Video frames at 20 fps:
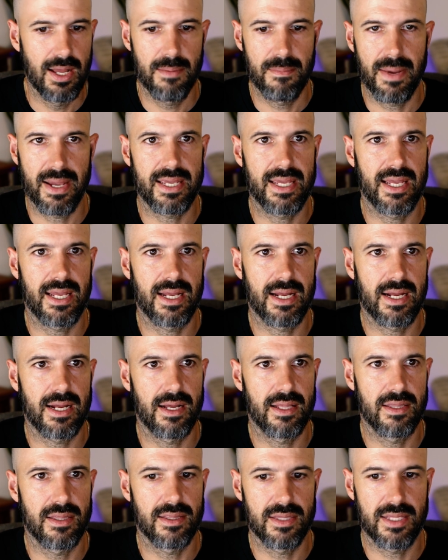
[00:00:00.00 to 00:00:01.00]

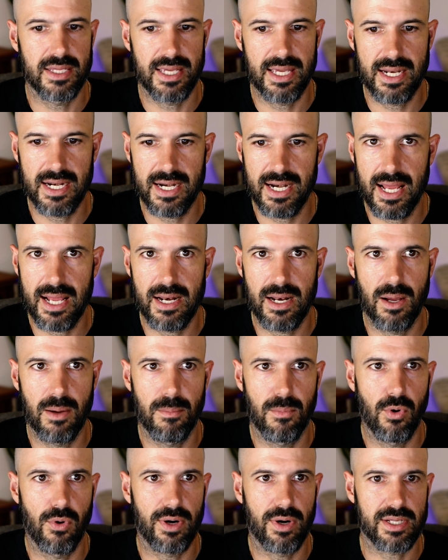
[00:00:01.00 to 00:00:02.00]
making the internet
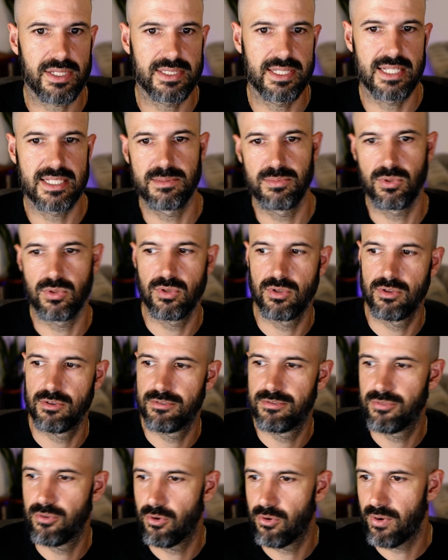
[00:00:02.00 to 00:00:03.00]
more accessible
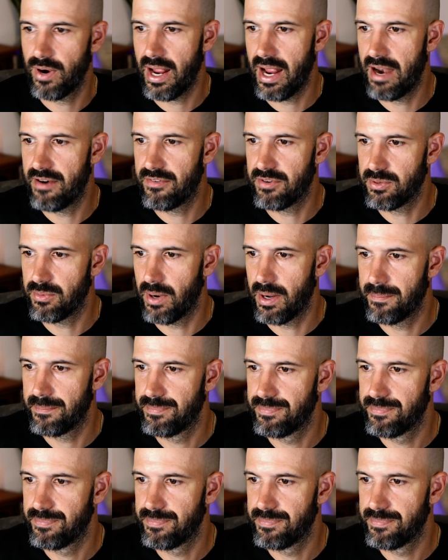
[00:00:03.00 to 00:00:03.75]
for everyone.